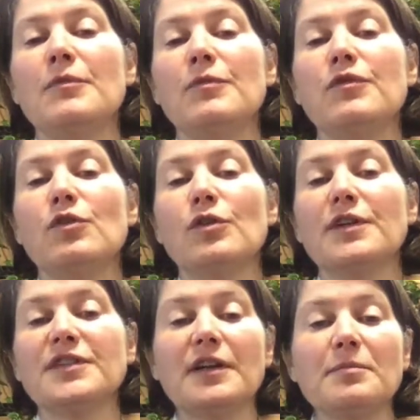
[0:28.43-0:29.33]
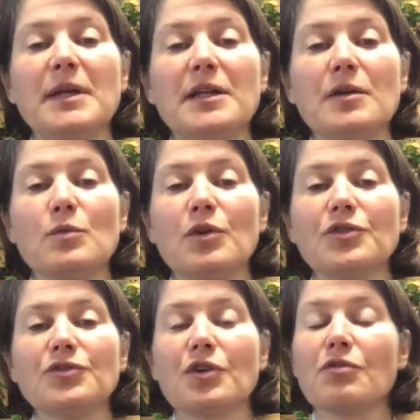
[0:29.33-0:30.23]
for the Senate meeting
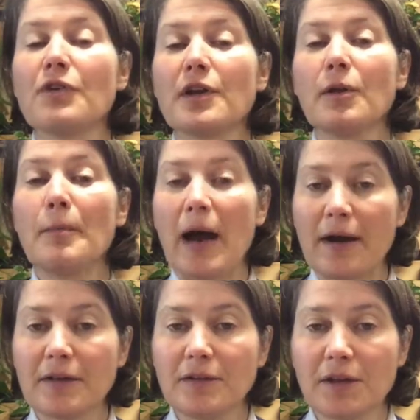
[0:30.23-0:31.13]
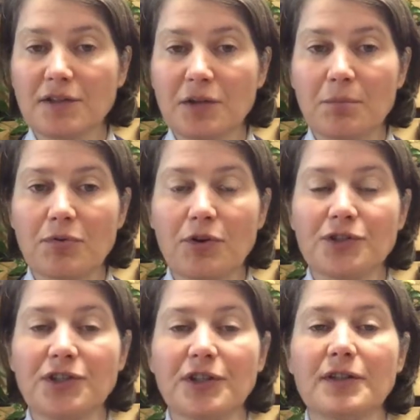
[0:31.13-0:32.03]
was the Curriculum Architecture
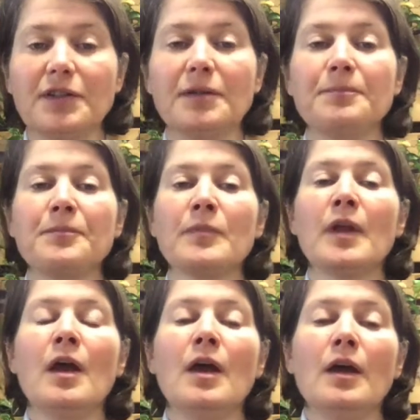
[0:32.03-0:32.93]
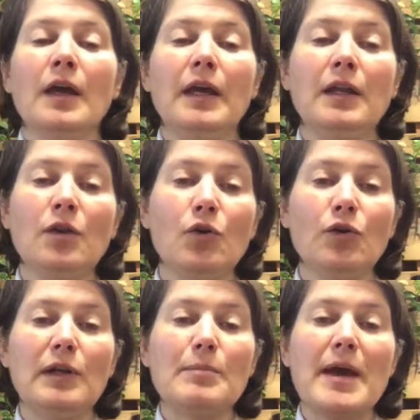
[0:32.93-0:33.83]
Project. In
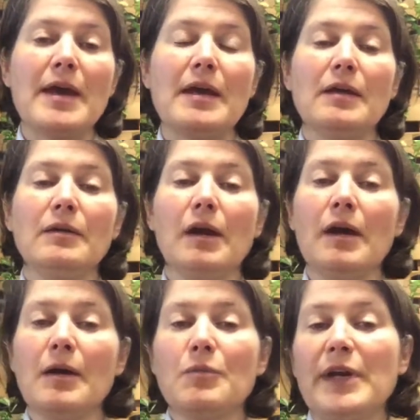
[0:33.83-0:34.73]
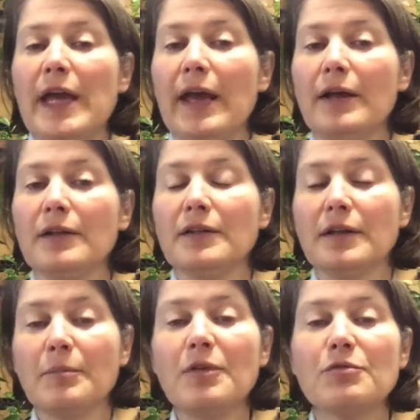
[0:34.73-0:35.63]
early May, we held a
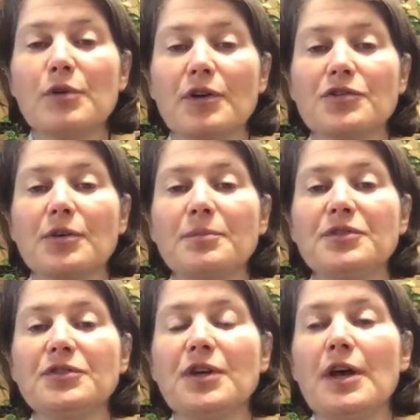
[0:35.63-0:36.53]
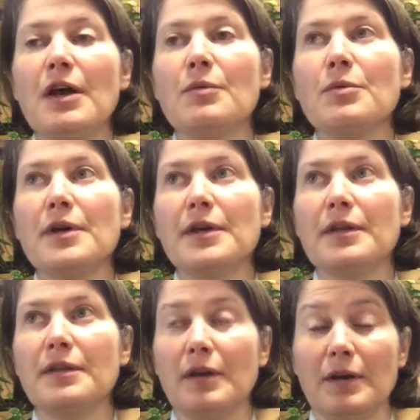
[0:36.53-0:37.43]
number of workshops
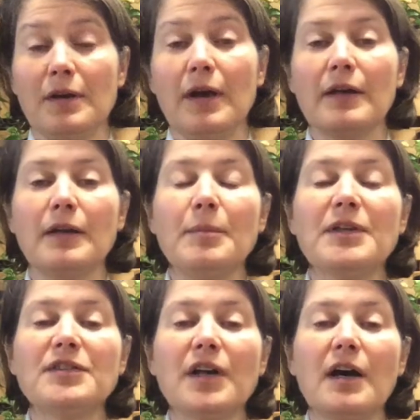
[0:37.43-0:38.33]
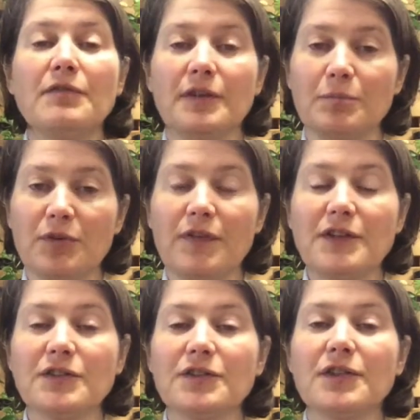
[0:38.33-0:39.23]
with academic staff and
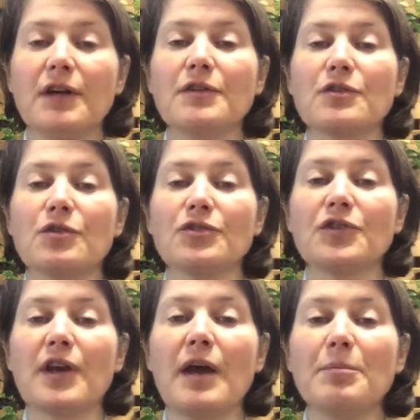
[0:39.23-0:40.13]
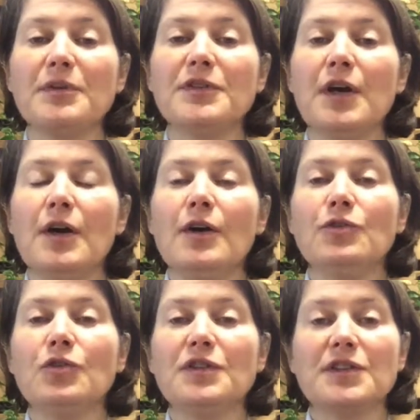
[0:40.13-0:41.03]
professional staff across the campus
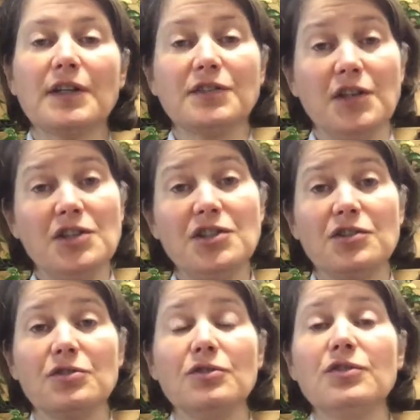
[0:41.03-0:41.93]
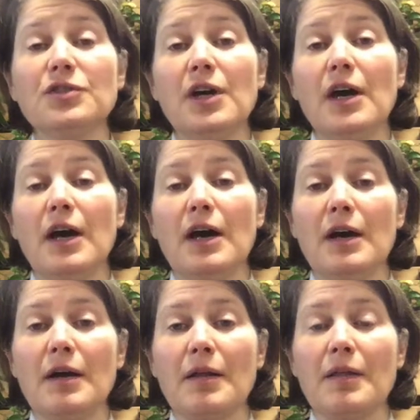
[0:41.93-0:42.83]
to discuss issues
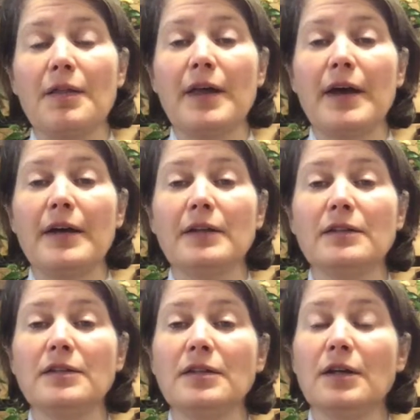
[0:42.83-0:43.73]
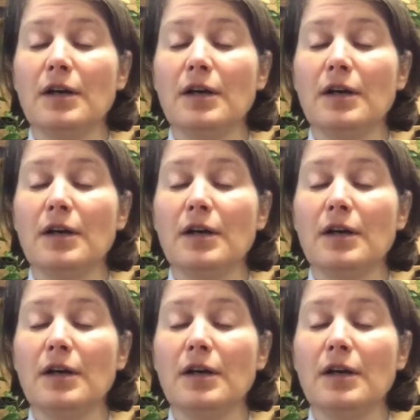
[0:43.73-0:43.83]
that